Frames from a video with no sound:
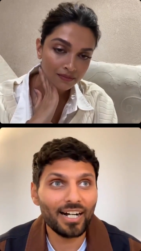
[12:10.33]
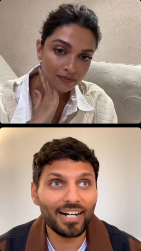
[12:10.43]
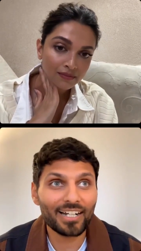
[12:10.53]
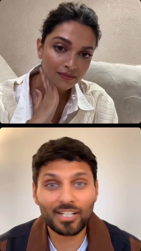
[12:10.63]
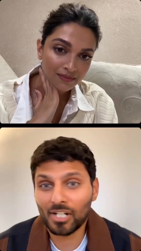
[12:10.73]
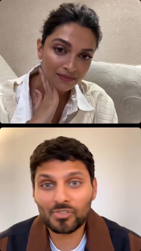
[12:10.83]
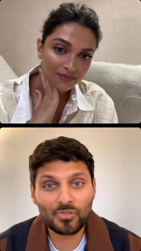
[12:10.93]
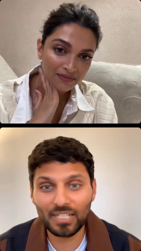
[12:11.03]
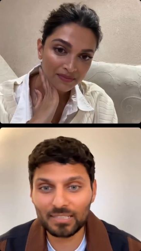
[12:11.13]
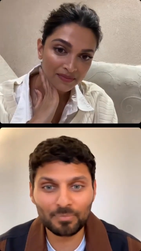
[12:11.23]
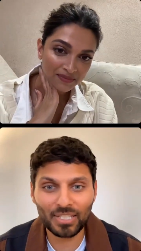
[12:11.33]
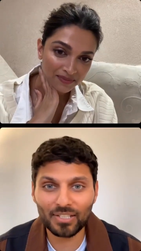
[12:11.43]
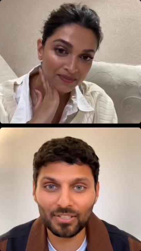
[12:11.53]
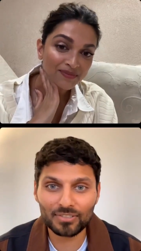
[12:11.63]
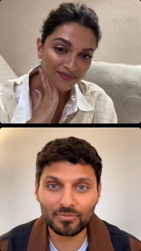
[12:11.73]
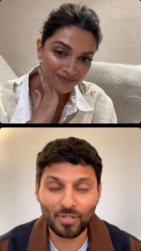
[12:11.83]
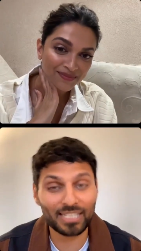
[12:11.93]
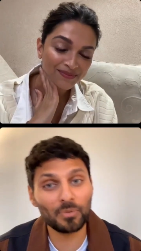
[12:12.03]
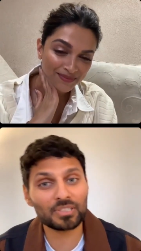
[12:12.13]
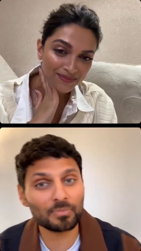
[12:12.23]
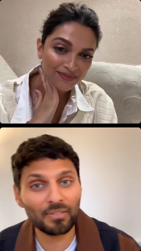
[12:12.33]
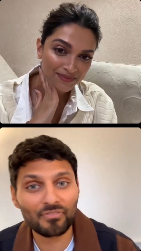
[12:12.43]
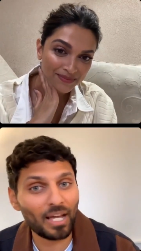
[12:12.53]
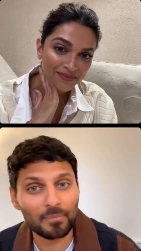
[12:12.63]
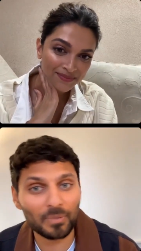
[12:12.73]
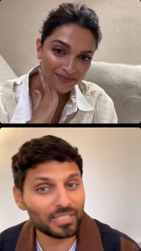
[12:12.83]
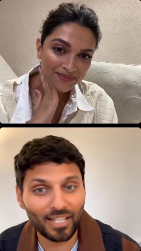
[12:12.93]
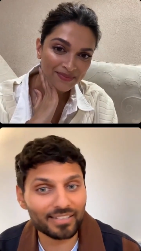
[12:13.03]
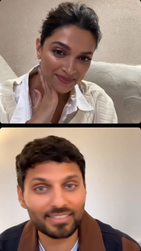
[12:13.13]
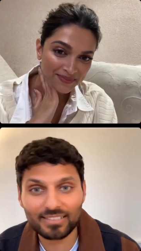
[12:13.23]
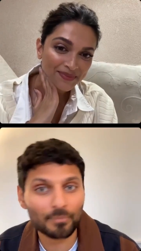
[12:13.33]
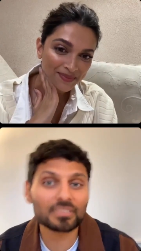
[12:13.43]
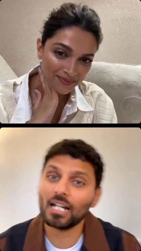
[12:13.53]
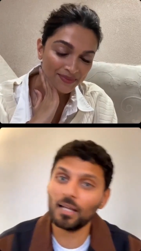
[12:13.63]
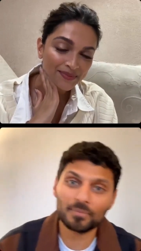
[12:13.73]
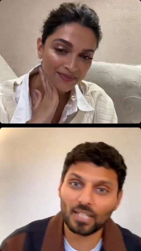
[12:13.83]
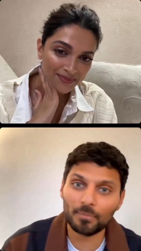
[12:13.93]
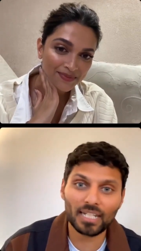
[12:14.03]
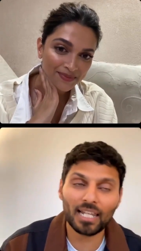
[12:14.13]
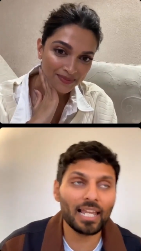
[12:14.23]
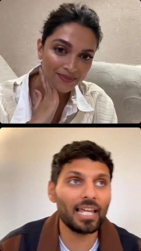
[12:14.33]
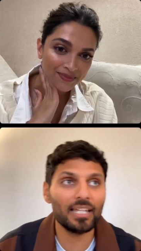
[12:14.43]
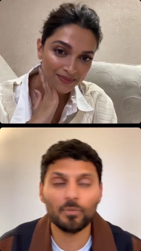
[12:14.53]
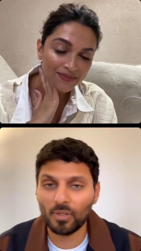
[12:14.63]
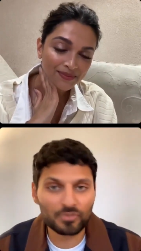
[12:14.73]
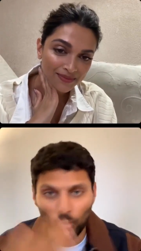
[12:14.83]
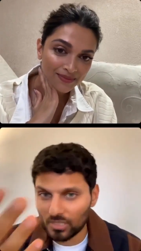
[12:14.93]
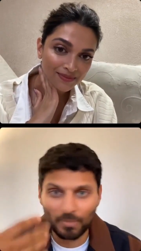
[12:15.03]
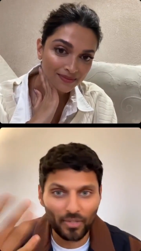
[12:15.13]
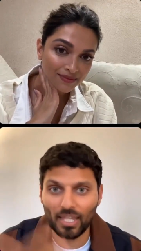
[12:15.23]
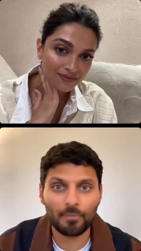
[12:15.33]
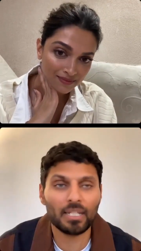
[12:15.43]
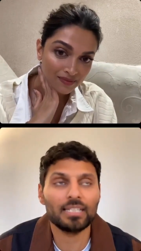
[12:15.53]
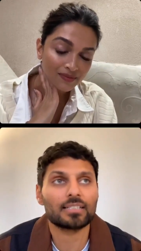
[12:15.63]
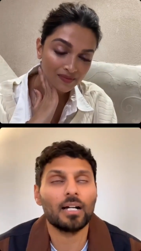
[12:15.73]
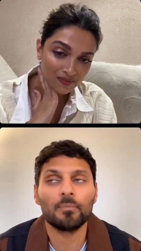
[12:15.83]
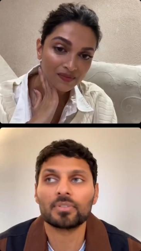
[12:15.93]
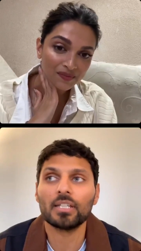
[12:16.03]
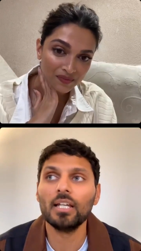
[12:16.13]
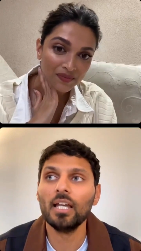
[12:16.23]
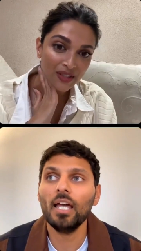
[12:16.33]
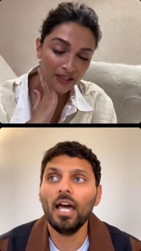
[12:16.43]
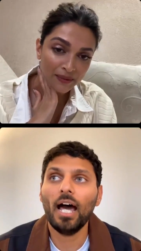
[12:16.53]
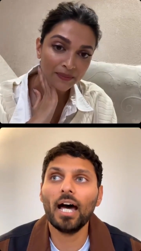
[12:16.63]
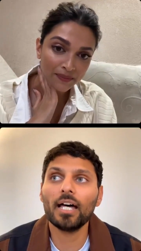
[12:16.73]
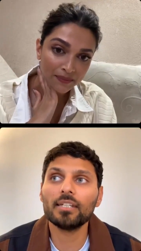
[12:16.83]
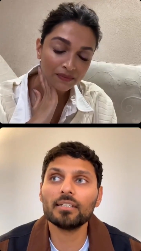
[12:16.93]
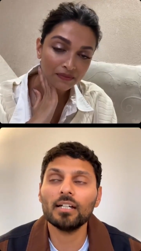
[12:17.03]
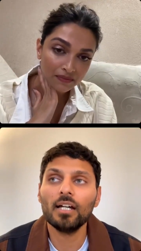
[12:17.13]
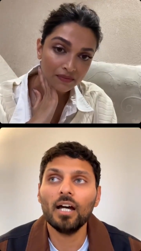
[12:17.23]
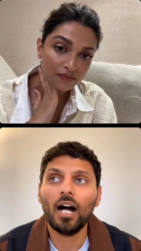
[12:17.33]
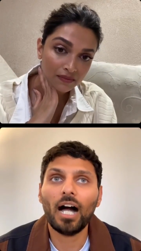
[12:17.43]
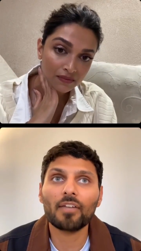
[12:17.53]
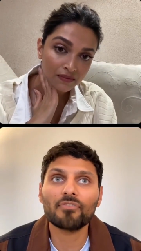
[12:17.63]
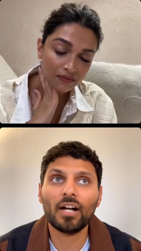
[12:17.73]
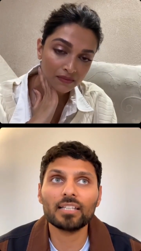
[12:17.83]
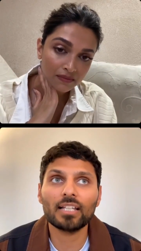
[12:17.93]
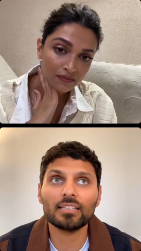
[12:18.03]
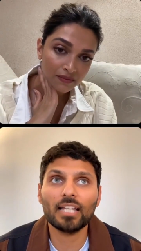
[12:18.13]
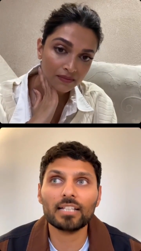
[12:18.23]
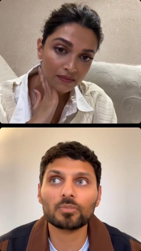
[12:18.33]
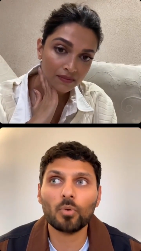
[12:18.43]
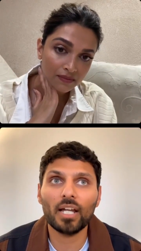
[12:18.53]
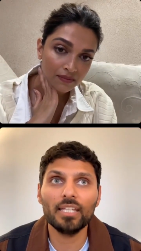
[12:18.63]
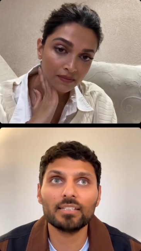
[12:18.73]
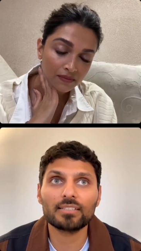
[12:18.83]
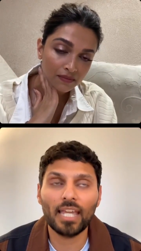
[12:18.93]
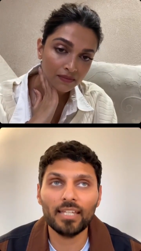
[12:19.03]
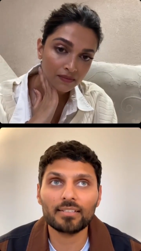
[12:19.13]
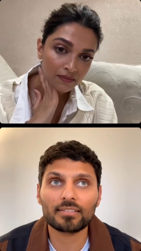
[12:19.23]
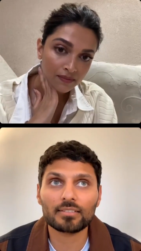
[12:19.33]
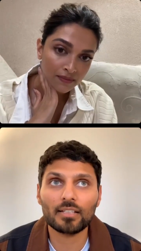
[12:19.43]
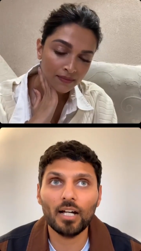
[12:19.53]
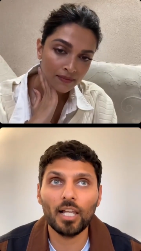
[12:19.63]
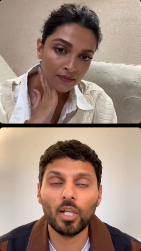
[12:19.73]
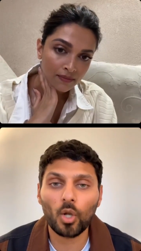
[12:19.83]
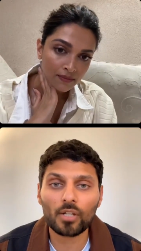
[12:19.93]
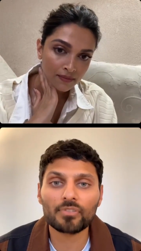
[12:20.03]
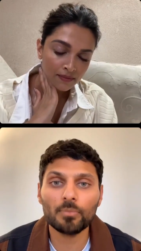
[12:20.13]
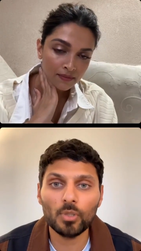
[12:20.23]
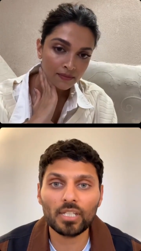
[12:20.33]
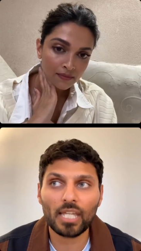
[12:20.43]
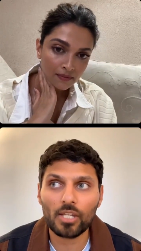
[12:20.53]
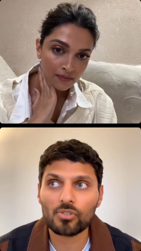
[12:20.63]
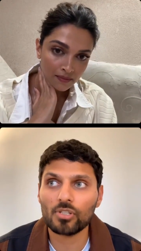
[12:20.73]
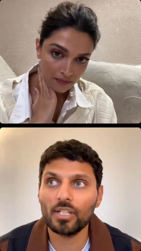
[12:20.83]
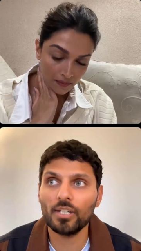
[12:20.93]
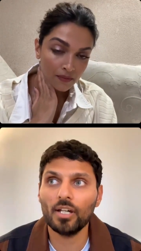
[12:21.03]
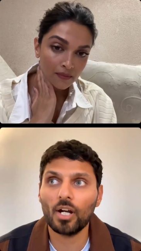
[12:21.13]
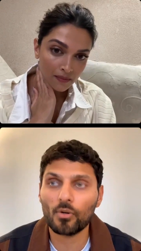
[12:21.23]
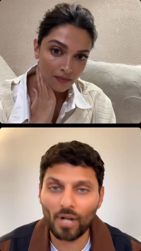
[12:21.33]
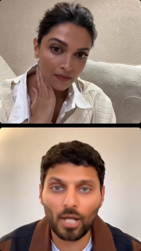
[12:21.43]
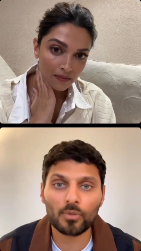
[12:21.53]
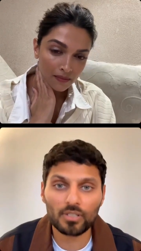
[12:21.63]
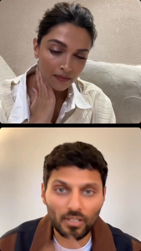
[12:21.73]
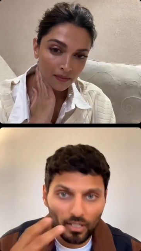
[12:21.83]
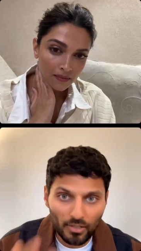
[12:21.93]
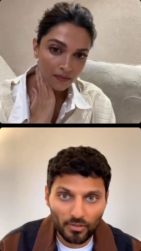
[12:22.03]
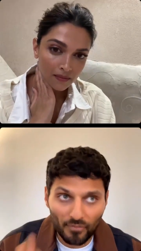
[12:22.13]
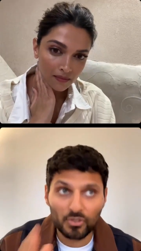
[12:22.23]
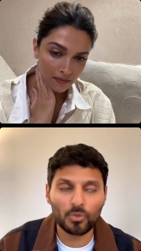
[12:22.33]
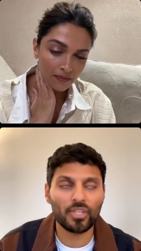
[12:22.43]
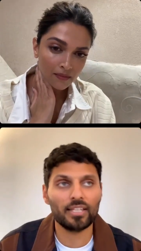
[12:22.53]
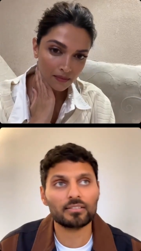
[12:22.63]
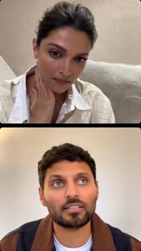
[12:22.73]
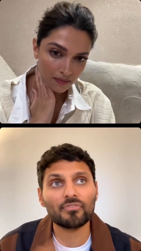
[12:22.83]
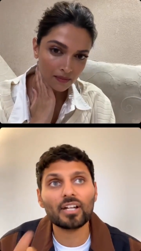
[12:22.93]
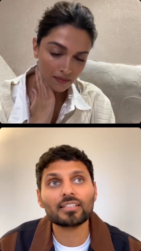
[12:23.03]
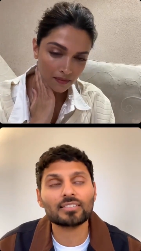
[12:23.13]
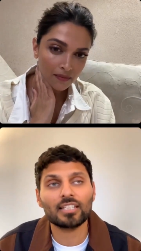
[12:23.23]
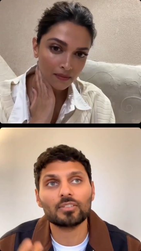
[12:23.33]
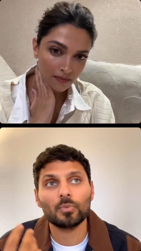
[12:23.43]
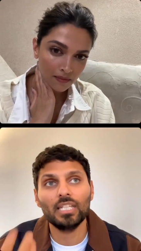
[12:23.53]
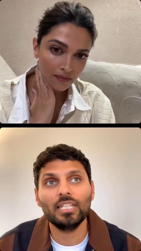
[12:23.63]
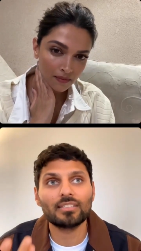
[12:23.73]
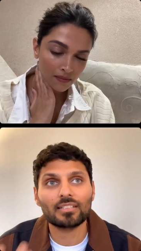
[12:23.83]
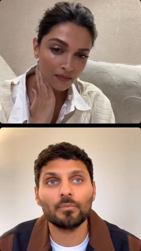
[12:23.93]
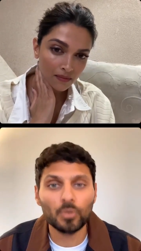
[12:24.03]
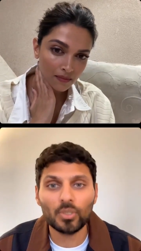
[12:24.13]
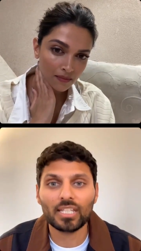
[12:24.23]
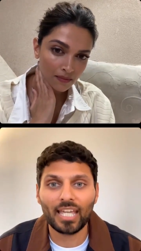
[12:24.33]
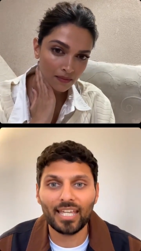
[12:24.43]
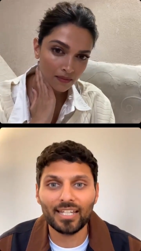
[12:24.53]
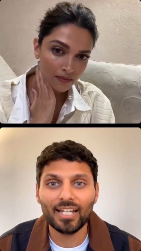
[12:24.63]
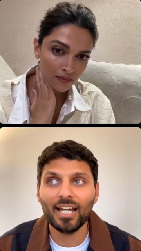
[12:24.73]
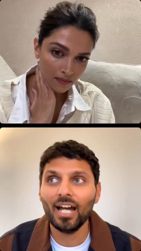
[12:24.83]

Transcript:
Speaker 1: uh, countries because Radhi wants to be in family with London sometimes. I'm in LA. We've talked about that many times. Yeah. And I find that that's why it takes a lot of communication around a few things. The first thing is we need to communicate